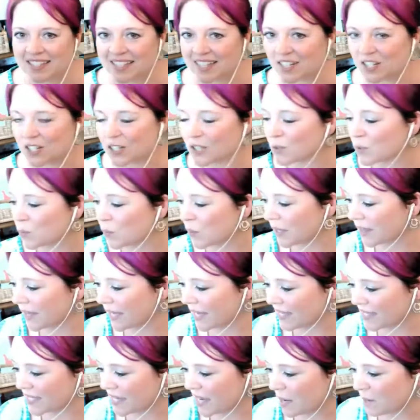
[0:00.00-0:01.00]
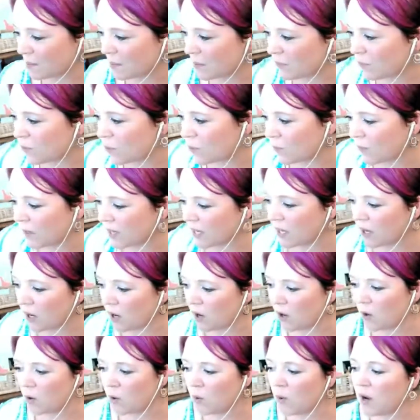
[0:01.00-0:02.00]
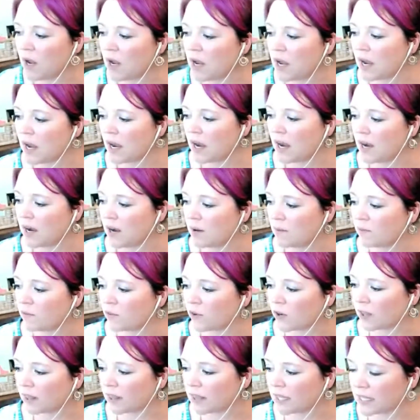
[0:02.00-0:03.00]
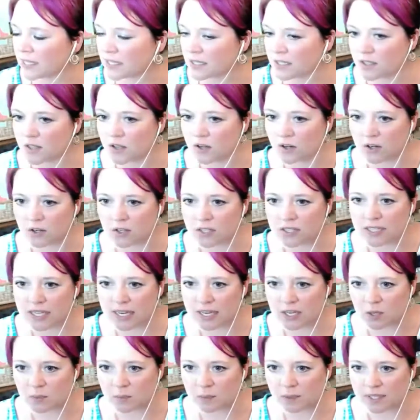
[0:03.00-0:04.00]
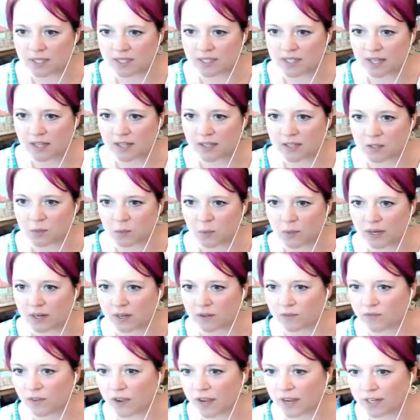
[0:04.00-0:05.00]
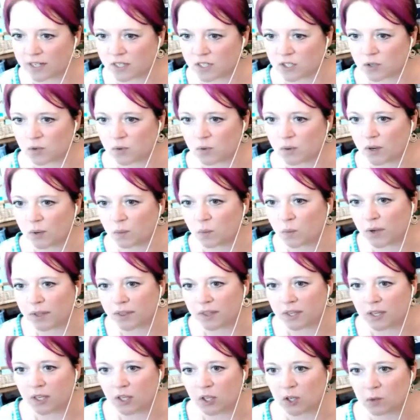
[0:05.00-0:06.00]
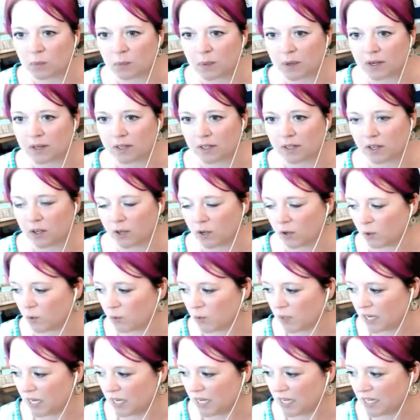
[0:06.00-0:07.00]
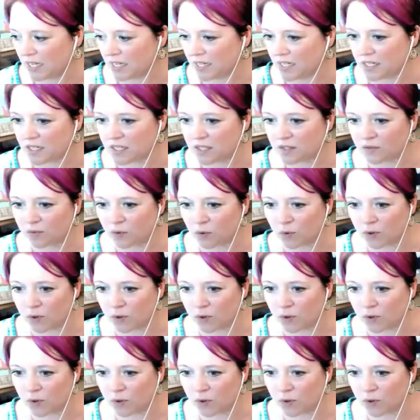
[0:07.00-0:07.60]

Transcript: and just one last time before we go, for the listeners, can you please tell us where to find you and what the coupon code is for